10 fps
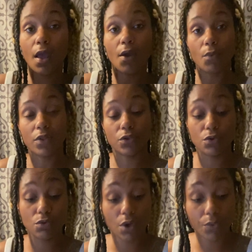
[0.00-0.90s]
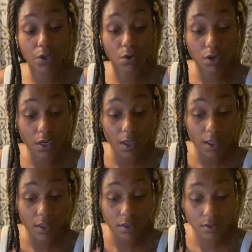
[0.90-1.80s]
Whether you know it or not,
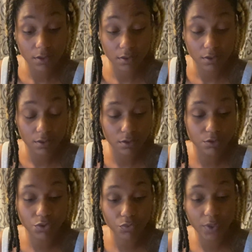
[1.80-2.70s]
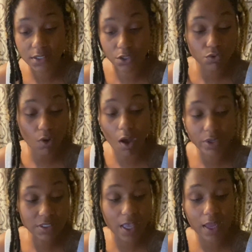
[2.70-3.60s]
there's a reason you
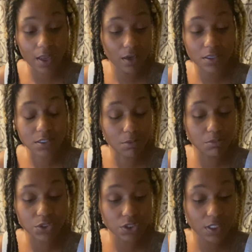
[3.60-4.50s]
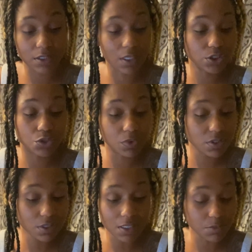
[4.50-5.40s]
always got out of some shit that you
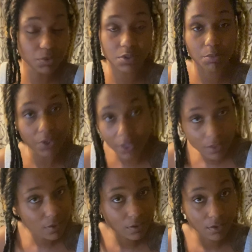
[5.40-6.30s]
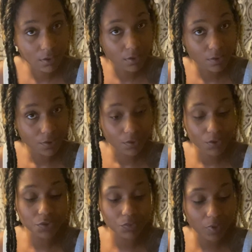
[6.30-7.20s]
was not supposed to be in.
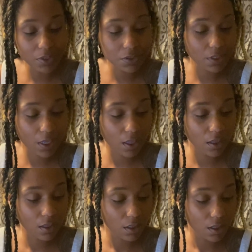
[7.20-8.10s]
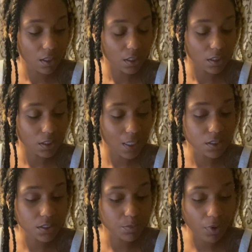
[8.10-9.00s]
There's a reason that
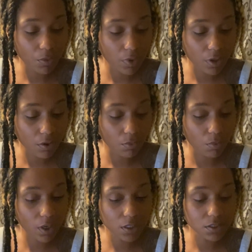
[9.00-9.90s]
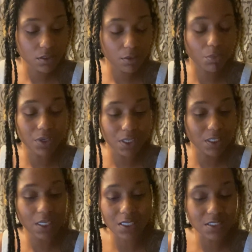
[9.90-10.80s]
that spell work worked, but it
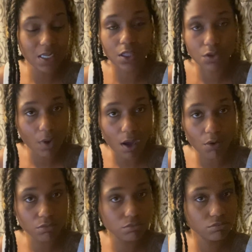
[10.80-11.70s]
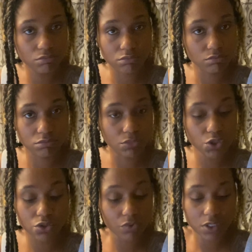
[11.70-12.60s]
didn't take you out.
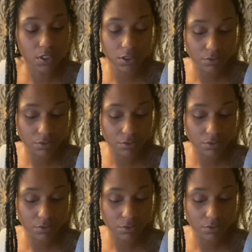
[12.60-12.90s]
There's a reason.